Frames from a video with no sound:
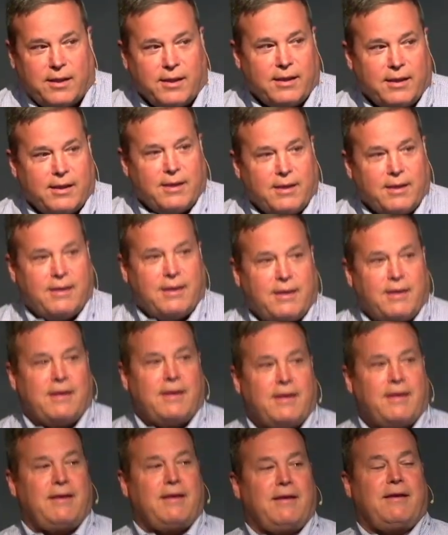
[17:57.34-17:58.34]

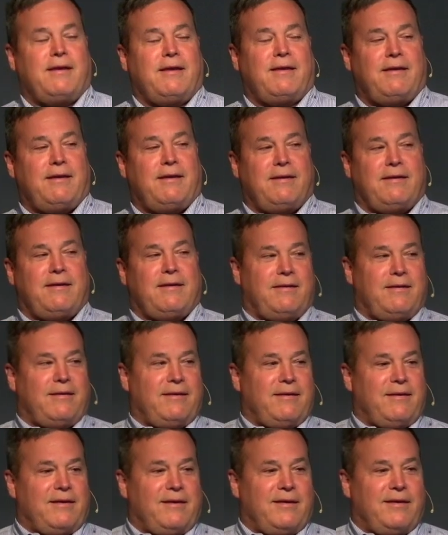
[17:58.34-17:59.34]

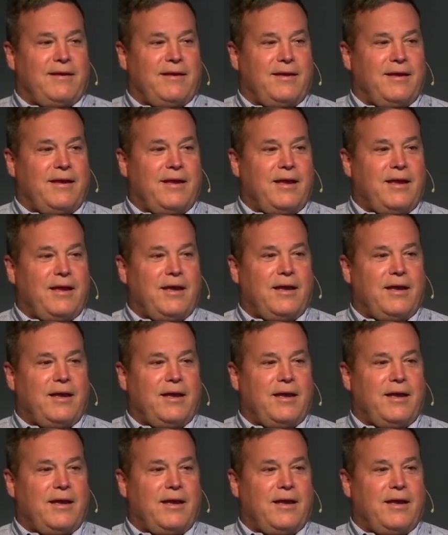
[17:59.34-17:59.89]
Nothing is said.